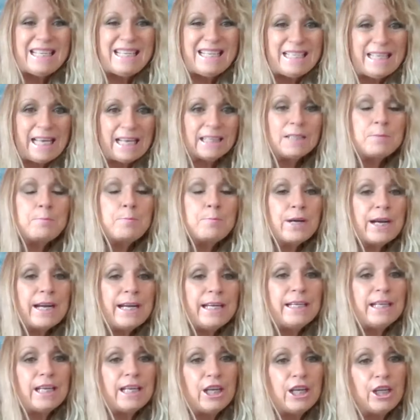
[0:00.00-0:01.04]

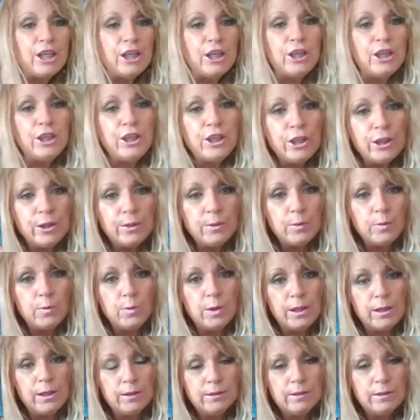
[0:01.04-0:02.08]
Celebrate you.
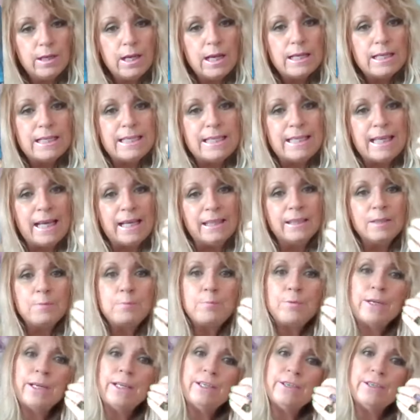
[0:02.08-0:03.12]

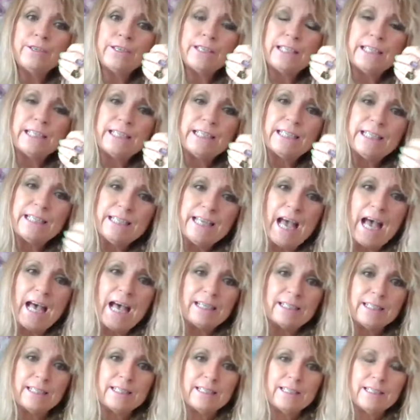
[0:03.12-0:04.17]
Celebrate your
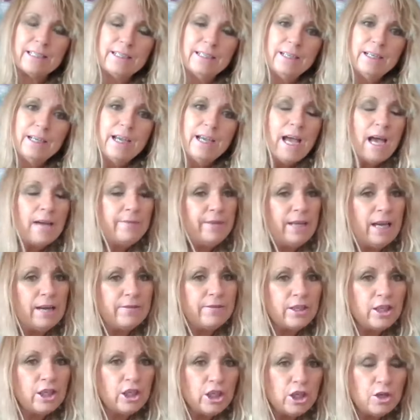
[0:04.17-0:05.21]
success. You
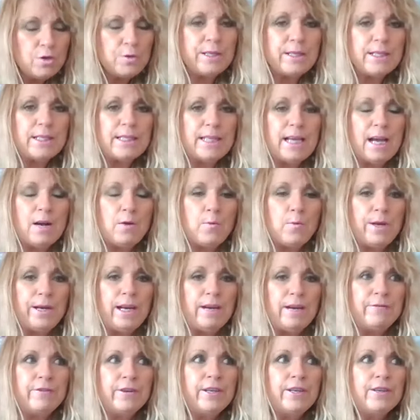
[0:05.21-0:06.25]
ever notice that
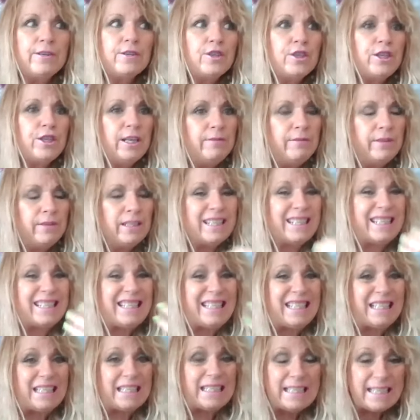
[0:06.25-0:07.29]
whenever you're achieving
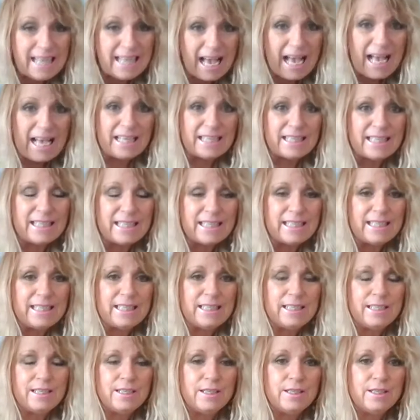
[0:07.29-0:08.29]
success,